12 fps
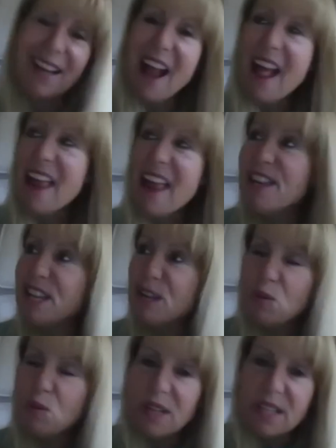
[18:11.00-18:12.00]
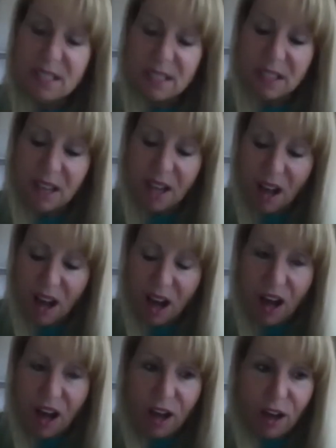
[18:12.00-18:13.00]
and it was.
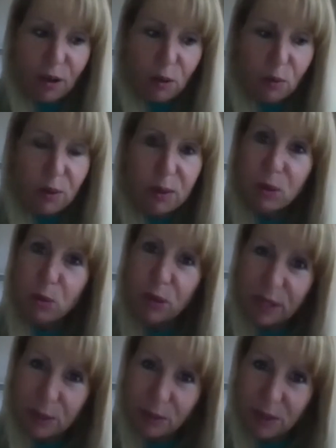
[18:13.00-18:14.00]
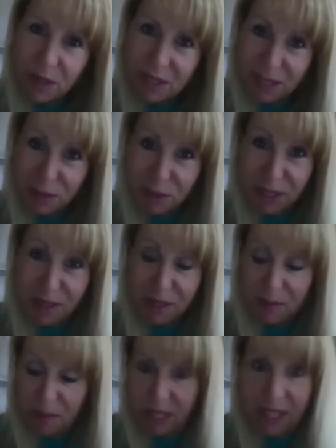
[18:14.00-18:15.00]
Uh, we were working with the New England
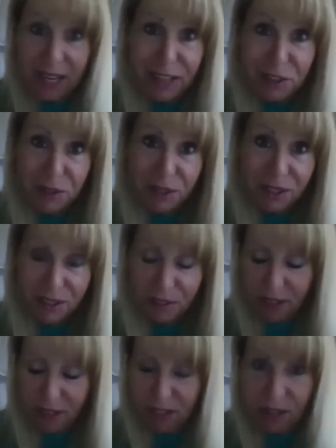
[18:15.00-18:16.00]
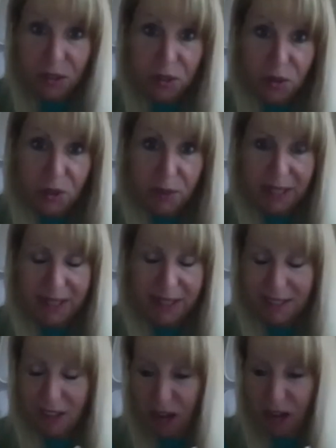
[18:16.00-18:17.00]
Pediatric Device Consortium at the
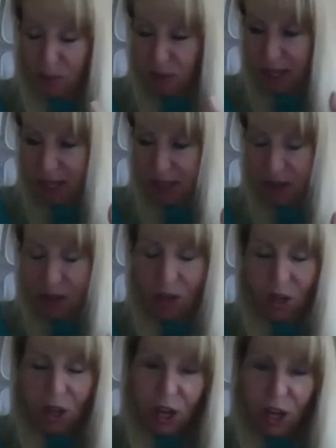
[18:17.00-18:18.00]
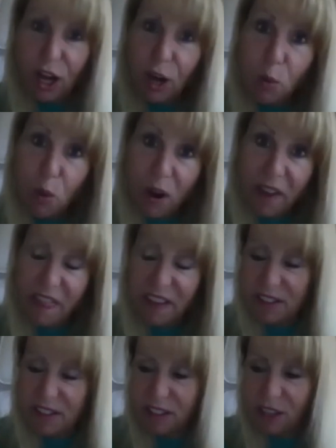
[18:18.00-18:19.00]
time. We had uh, won
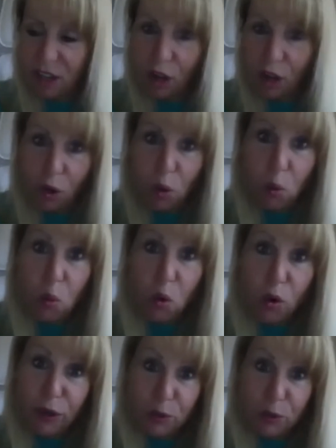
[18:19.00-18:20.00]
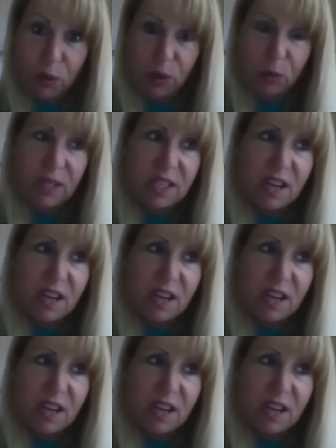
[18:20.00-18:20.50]
this award where we not